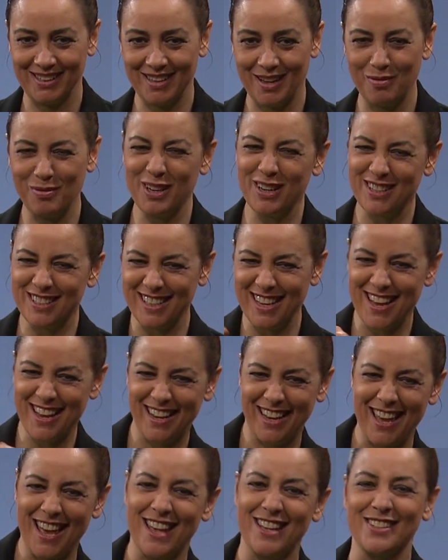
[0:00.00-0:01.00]
I'm going to say it
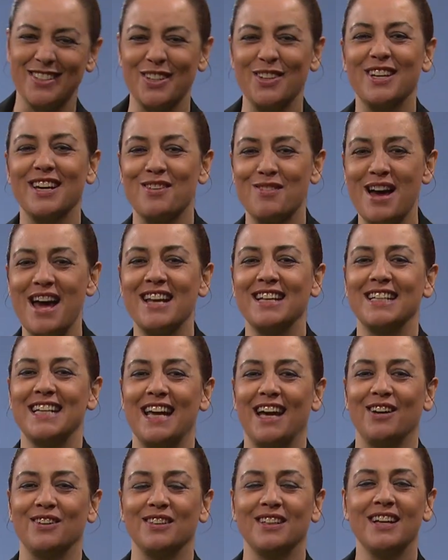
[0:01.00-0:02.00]
again so you can write it
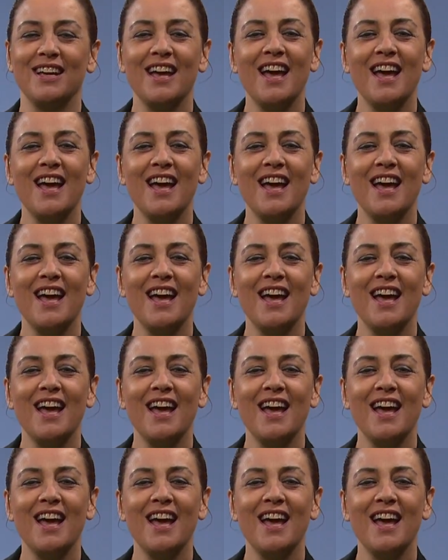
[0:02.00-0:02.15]
down.